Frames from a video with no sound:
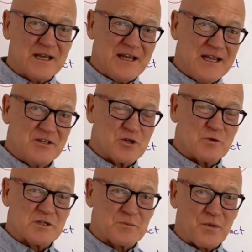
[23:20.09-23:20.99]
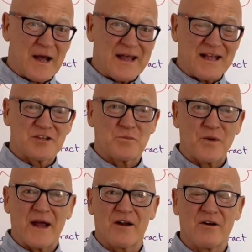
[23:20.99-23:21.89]
into a spray and
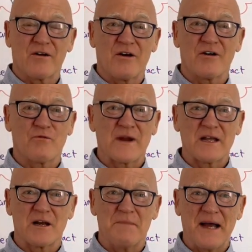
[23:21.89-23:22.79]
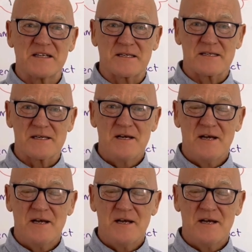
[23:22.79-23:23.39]
spray it on a regular basis.